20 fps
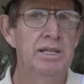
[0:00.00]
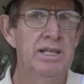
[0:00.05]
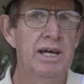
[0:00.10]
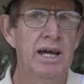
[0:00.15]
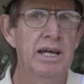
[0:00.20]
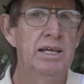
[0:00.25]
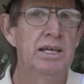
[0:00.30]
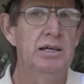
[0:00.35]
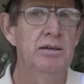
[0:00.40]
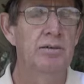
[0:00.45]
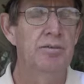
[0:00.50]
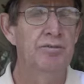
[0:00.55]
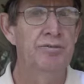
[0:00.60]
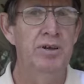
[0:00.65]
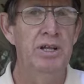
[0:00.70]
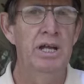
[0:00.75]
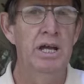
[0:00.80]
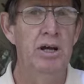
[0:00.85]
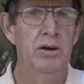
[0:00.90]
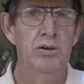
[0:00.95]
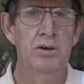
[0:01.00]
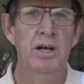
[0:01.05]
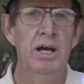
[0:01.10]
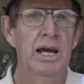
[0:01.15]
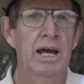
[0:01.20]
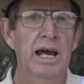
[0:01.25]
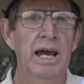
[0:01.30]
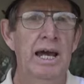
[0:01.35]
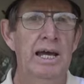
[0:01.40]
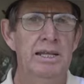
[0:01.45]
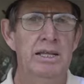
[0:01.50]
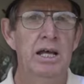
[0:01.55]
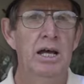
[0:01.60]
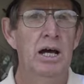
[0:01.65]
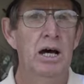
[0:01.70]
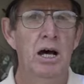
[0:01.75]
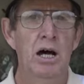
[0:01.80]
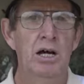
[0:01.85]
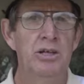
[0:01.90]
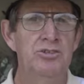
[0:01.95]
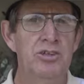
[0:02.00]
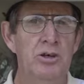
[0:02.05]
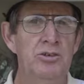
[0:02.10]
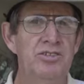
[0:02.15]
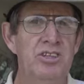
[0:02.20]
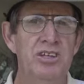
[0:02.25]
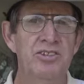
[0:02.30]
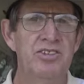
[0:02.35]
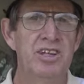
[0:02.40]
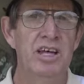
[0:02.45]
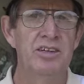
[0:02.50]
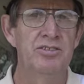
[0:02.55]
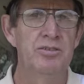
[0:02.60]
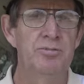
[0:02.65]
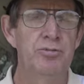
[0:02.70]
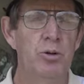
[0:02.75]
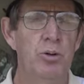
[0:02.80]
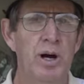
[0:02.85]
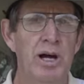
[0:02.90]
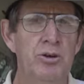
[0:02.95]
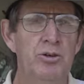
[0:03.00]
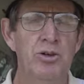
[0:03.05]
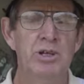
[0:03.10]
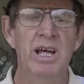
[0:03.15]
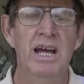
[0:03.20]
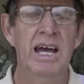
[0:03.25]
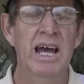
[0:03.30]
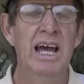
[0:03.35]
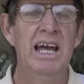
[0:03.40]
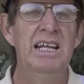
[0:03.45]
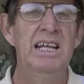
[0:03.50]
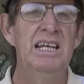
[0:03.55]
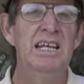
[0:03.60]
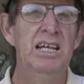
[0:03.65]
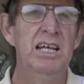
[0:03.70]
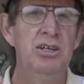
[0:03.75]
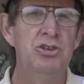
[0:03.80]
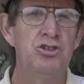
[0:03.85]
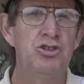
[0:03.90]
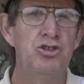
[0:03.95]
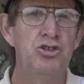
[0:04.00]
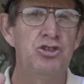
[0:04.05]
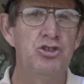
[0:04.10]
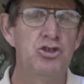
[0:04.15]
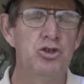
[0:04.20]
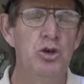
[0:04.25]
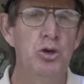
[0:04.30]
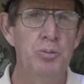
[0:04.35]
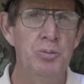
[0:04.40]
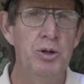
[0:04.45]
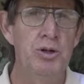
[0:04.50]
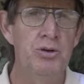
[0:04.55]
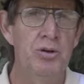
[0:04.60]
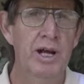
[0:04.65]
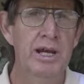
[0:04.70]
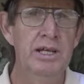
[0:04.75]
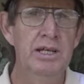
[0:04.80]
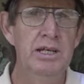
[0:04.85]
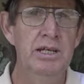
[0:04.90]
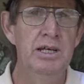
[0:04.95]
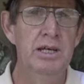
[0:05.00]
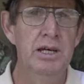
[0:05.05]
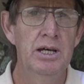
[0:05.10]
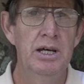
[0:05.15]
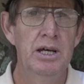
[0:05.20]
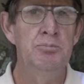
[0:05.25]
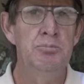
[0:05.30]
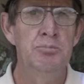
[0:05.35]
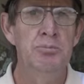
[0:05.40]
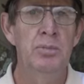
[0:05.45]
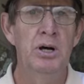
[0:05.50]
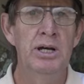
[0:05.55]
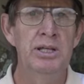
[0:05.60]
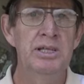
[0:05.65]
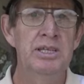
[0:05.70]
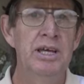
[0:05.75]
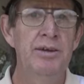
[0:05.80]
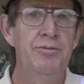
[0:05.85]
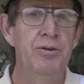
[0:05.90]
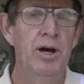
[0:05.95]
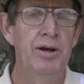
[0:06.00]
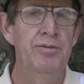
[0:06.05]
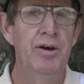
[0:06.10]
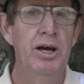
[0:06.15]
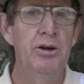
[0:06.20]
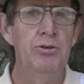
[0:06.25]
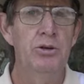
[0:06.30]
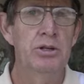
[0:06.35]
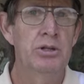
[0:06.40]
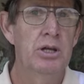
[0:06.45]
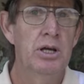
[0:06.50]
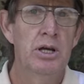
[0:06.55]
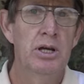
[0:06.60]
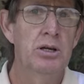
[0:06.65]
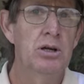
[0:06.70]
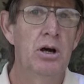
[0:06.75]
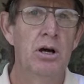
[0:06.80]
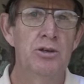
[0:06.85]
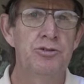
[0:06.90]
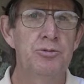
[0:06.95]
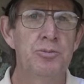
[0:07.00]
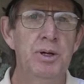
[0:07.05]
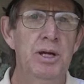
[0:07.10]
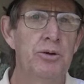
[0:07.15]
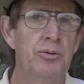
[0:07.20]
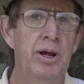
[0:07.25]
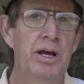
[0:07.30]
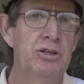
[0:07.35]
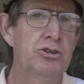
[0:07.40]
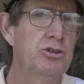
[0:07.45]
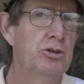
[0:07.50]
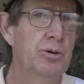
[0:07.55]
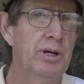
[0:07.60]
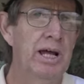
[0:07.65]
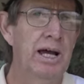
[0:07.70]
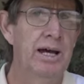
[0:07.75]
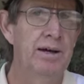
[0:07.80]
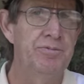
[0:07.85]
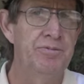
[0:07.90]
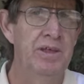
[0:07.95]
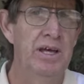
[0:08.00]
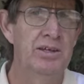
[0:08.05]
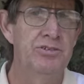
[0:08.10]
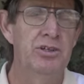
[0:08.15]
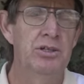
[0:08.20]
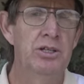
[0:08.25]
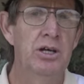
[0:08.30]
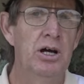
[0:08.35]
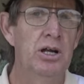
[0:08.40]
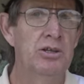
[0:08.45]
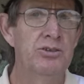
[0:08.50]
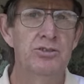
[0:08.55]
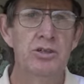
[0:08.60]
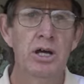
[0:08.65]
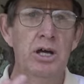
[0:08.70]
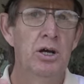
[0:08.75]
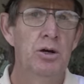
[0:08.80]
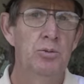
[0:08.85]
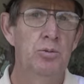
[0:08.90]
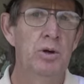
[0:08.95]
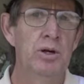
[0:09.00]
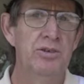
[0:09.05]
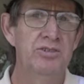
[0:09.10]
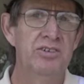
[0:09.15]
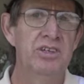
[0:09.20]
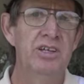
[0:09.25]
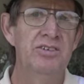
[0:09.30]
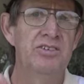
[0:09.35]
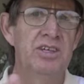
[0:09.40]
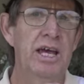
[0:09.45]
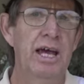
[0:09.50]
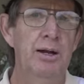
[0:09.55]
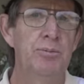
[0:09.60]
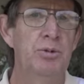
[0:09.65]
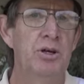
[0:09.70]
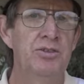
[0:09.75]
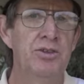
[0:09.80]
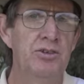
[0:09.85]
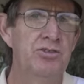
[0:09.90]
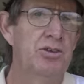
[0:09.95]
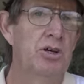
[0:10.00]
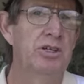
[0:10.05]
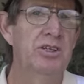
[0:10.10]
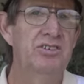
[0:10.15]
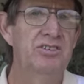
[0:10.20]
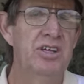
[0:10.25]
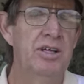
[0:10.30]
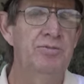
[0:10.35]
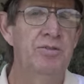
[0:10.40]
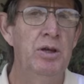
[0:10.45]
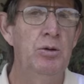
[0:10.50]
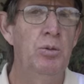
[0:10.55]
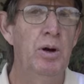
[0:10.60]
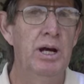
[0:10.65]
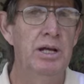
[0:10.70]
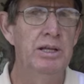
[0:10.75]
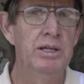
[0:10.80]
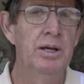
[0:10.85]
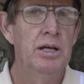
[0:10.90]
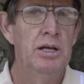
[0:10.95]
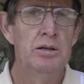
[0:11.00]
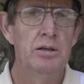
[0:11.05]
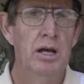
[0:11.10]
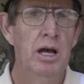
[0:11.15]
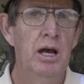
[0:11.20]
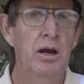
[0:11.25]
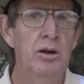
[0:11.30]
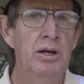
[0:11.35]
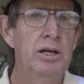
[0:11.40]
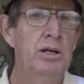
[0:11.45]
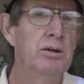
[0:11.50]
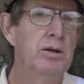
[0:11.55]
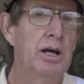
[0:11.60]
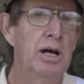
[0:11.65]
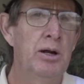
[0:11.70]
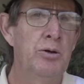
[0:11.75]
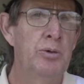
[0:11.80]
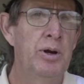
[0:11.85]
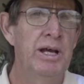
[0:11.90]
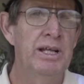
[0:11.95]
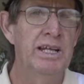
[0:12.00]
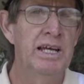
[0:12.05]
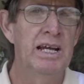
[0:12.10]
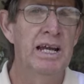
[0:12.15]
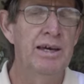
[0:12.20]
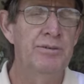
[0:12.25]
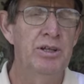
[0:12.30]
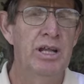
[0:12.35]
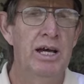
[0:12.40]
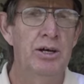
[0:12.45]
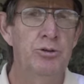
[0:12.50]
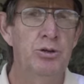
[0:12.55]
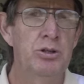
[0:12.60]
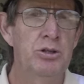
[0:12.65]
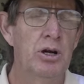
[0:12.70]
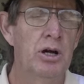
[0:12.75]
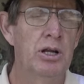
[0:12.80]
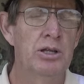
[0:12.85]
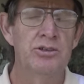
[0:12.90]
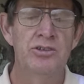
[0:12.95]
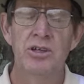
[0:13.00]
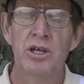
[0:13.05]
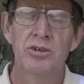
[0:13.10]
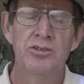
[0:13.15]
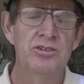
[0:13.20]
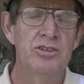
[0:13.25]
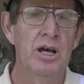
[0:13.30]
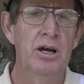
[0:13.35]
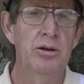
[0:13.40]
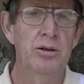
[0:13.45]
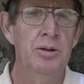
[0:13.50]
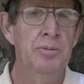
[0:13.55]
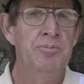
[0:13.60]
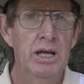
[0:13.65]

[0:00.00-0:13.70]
taking video at ISO 6400 and it is super grainy. My D500 cost me around $2,500, whereas this camera, the Sony ZV-1, only around $1,100. So